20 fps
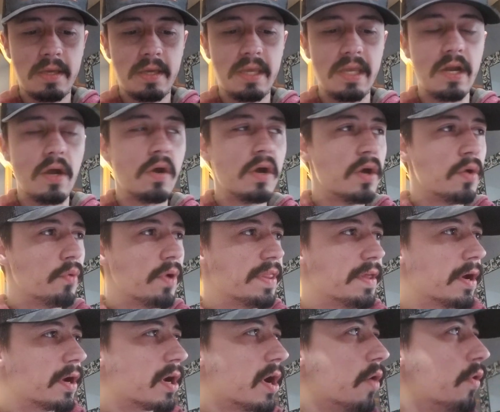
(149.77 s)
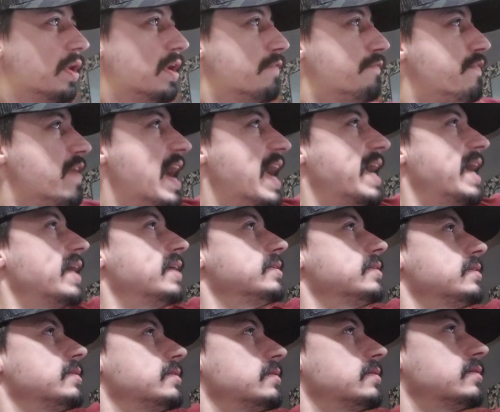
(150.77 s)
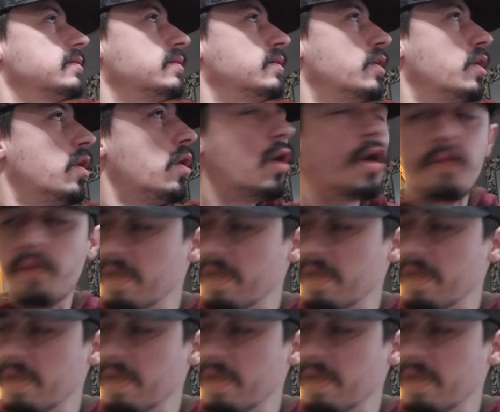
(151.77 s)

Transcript: You know, whether you're going to Vegas, or